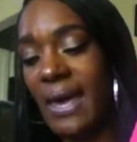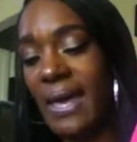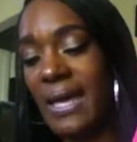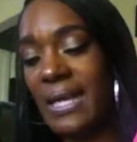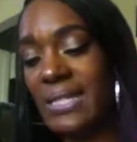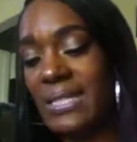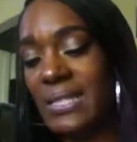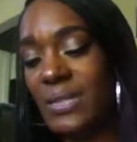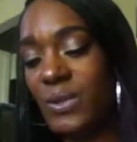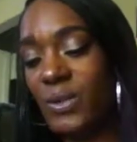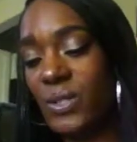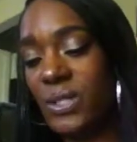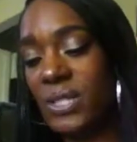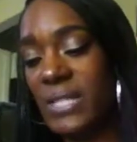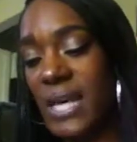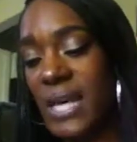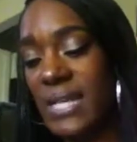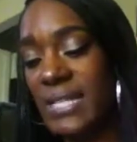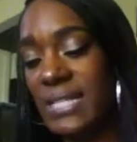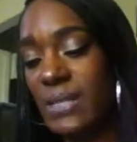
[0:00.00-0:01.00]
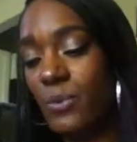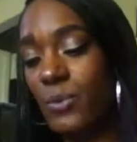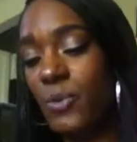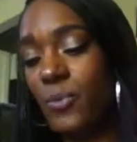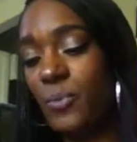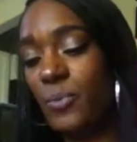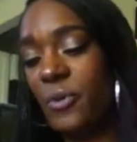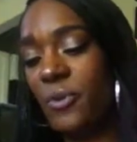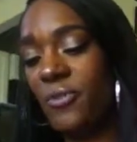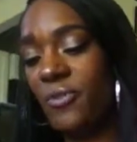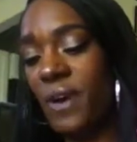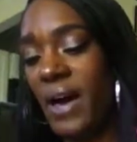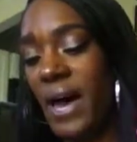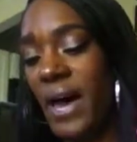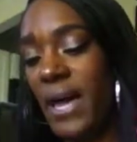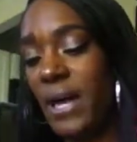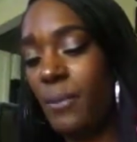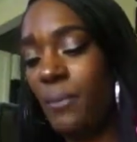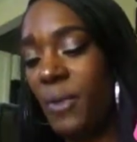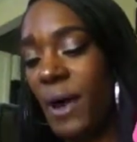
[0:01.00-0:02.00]
It says it will
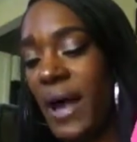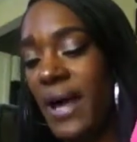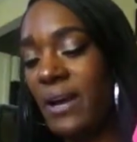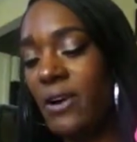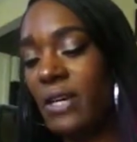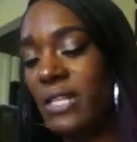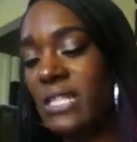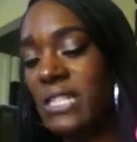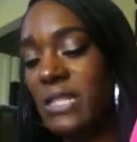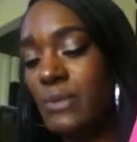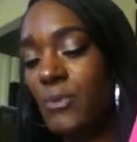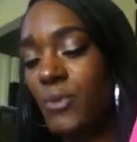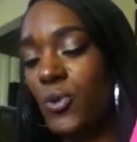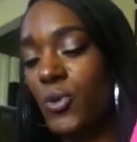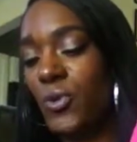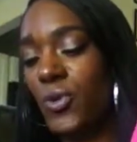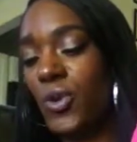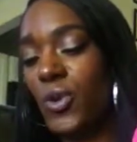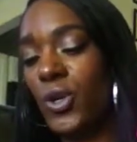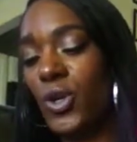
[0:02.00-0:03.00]
provide brighter and smoother,